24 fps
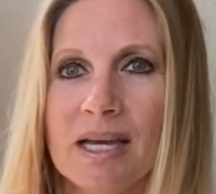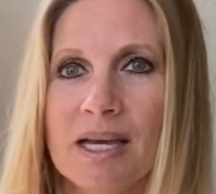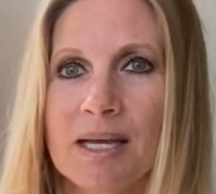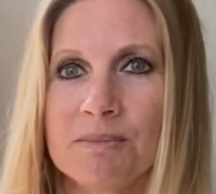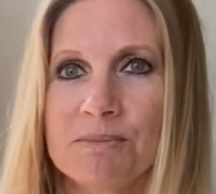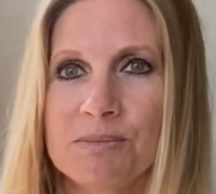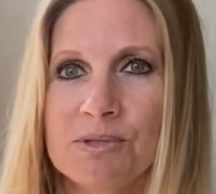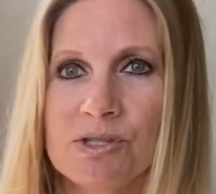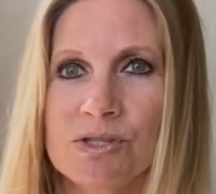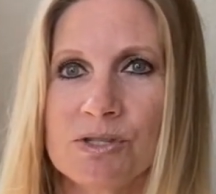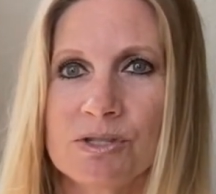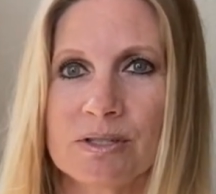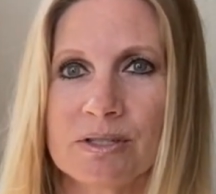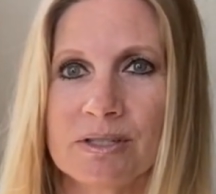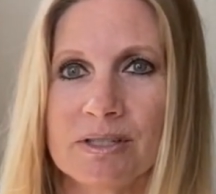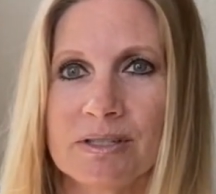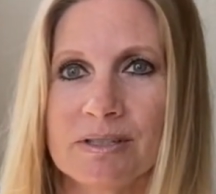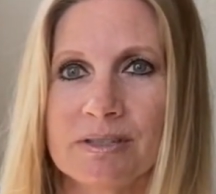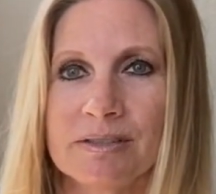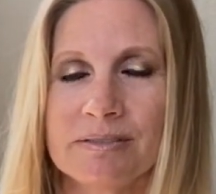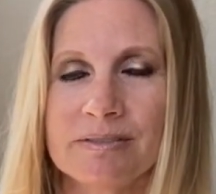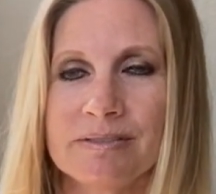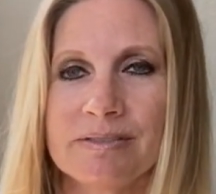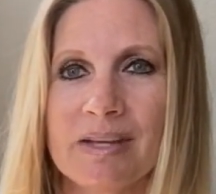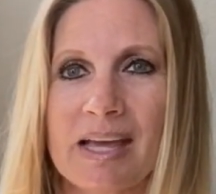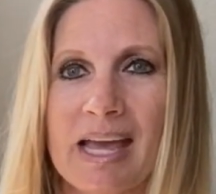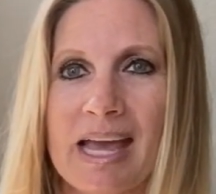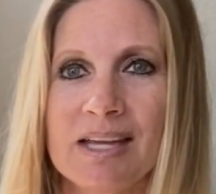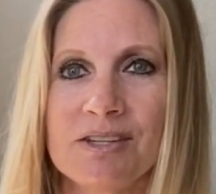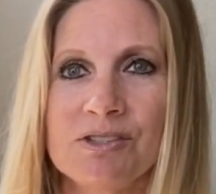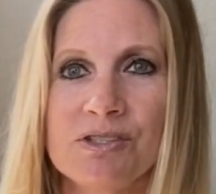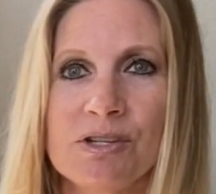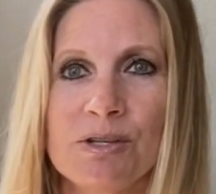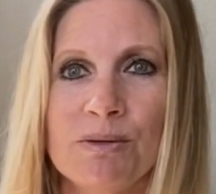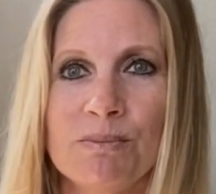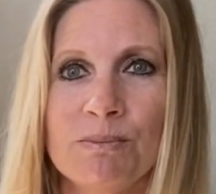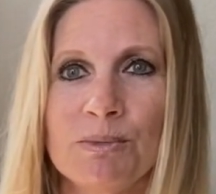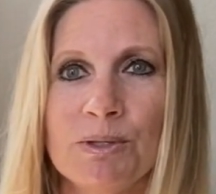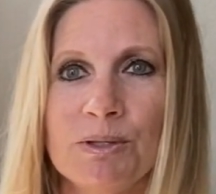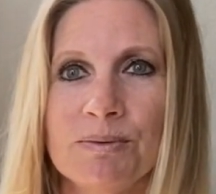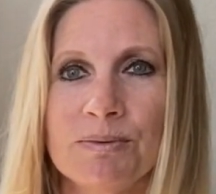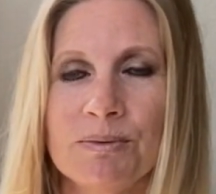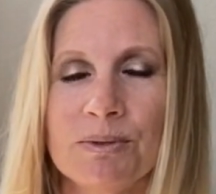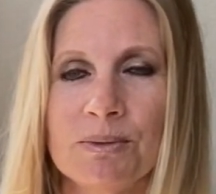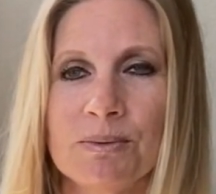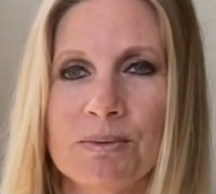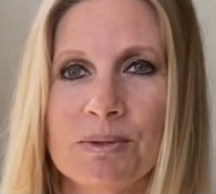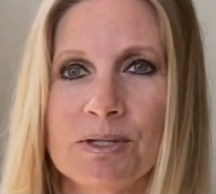observe as you move
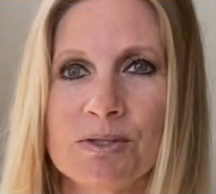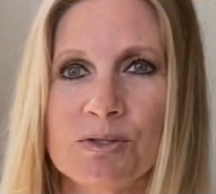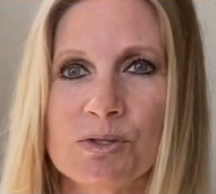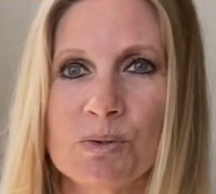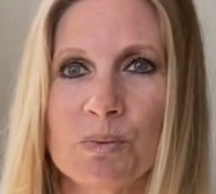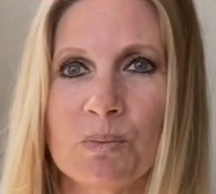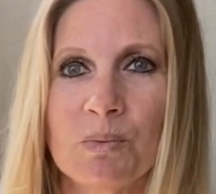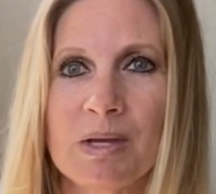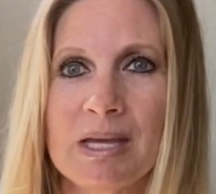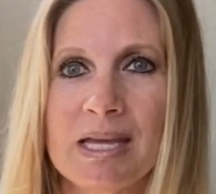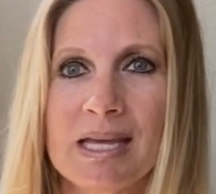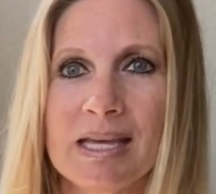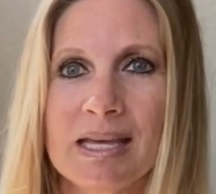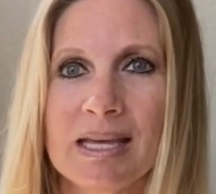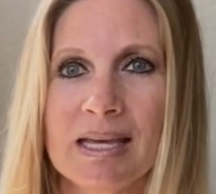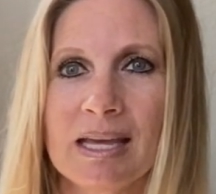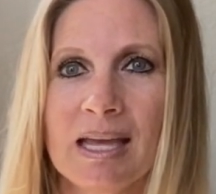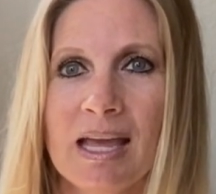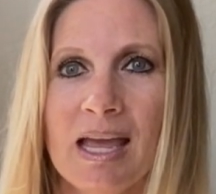through this week,